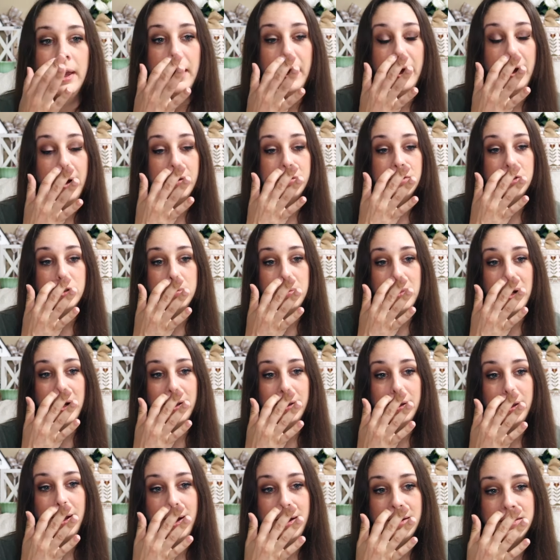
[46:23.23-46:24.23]
after my
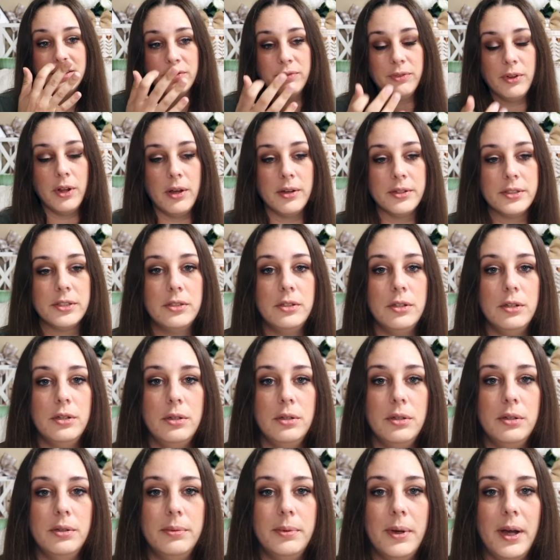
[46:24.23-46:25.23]
last
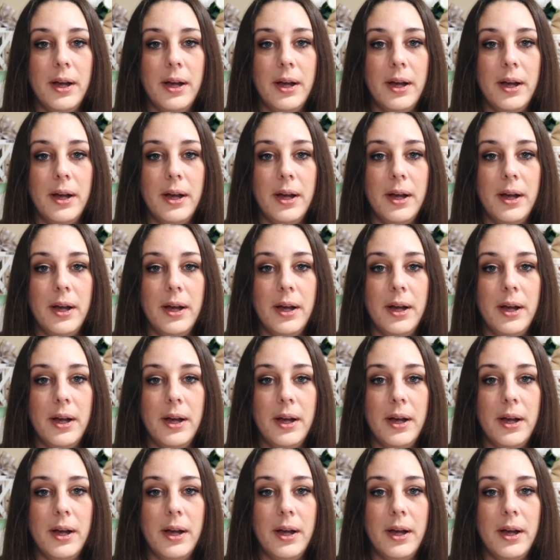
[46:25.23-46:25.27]
Flosstube,